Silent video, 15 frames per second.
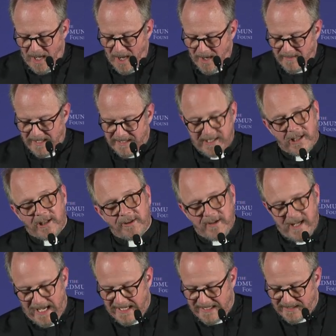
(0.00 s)
only to
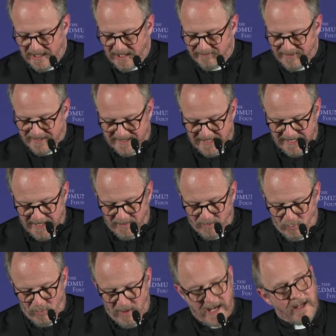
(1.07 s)
create a
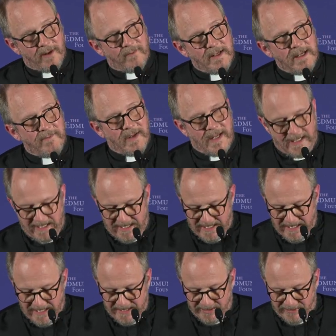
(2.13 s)
resilient way of living
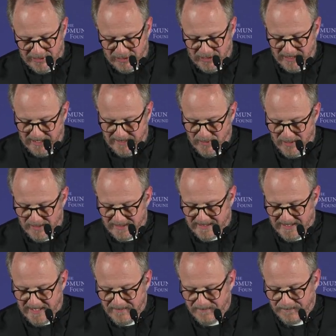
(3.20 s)
in Christian
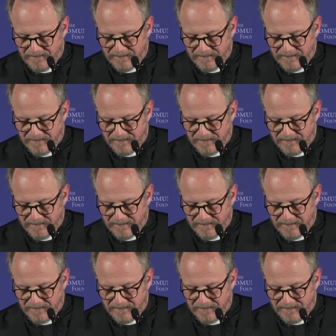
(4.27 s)
community.